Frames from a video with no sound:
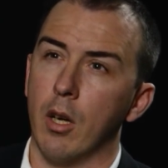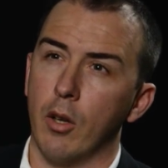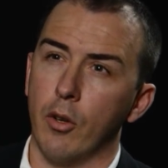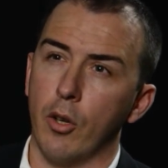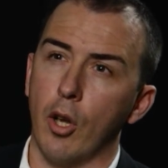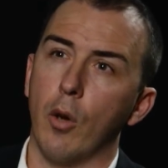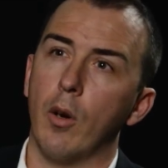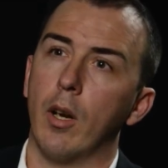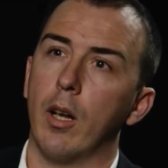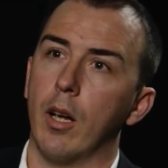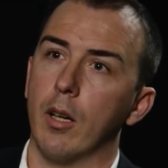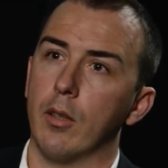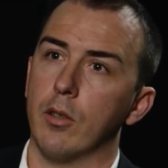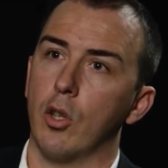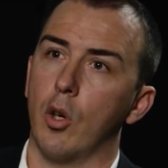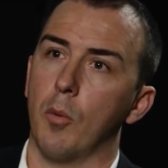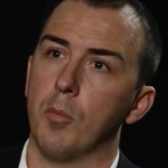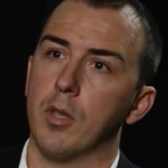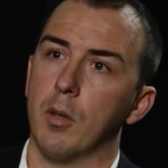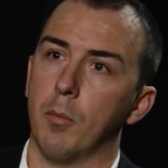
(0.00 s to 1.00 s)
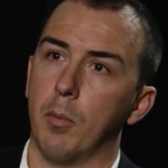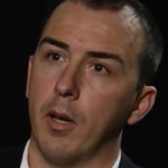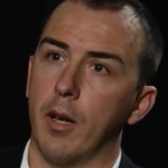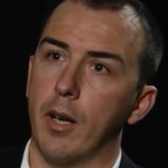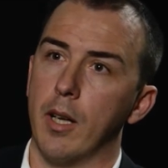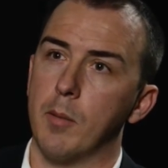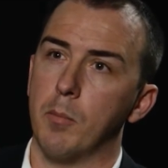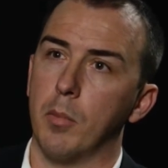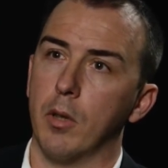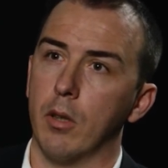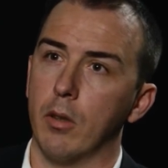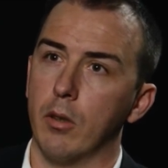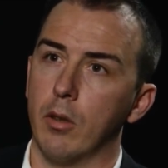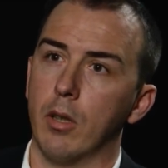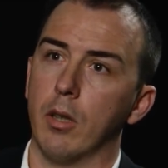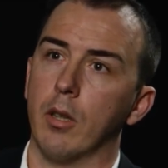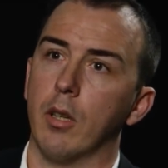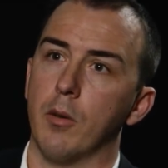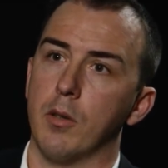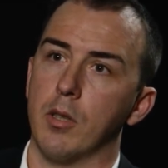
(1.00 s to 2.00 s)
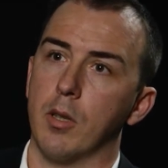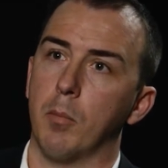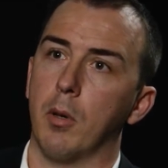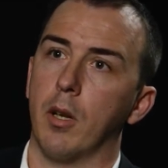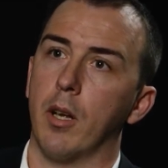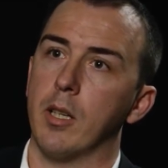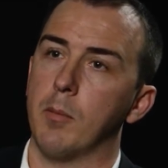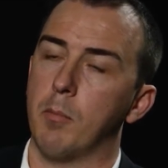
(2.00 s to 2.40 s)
not only our top suppliers, but look at those suppliers